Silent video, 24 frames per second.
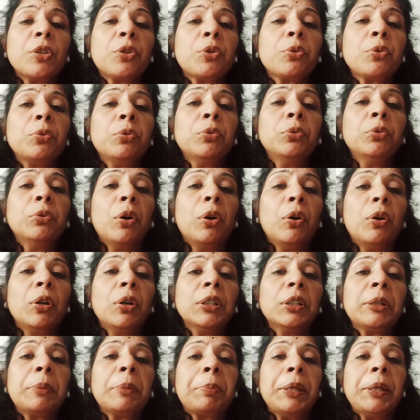to
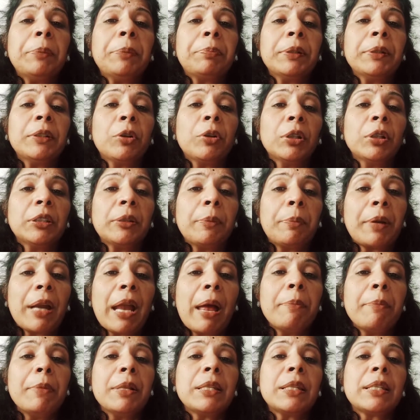all the people all the
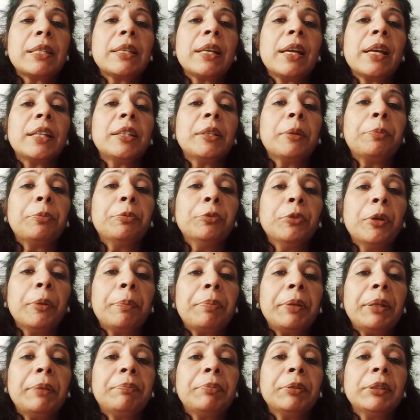brahmins there the poor
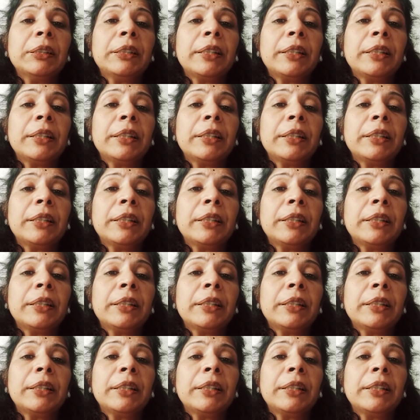people